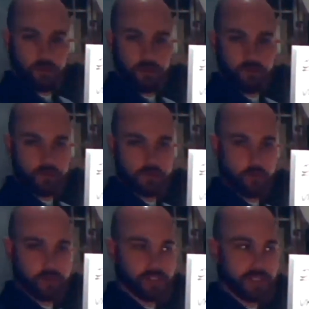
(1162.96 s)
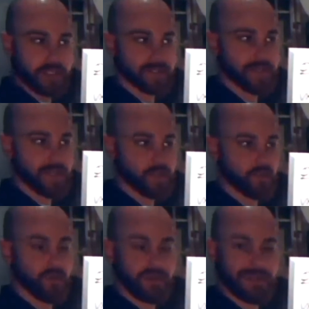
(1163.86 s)
equity conversion mortgage is a
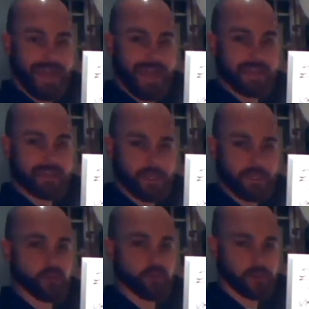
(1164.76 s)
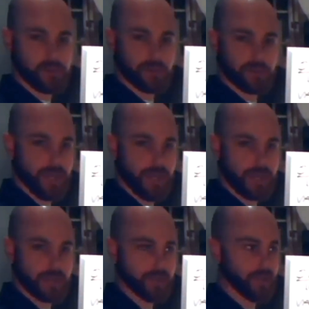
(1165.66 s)
tool that can be used
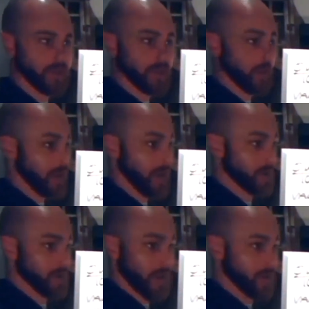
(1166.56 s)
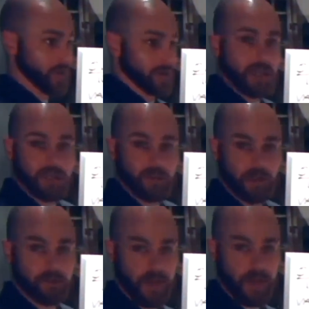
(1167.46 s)
today. Could they get
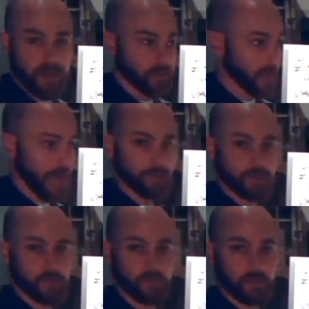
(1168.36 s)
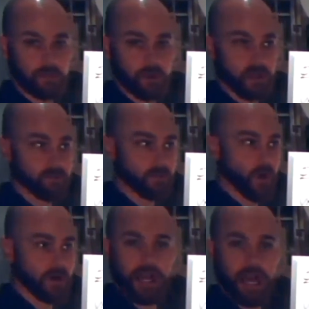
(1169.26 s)
rid of that? Absolutely. Well, if you
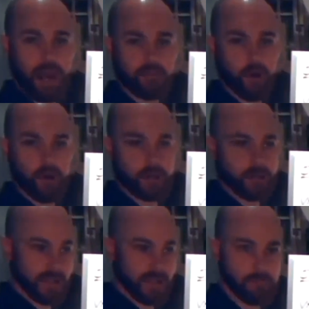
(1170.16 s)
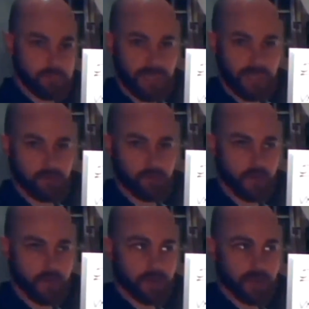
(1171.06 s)
already have one, can they come take it
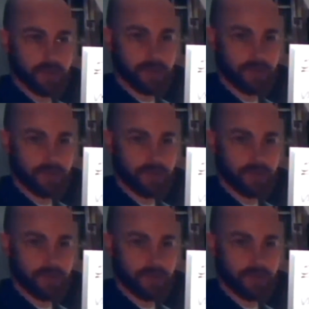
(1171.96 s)
away?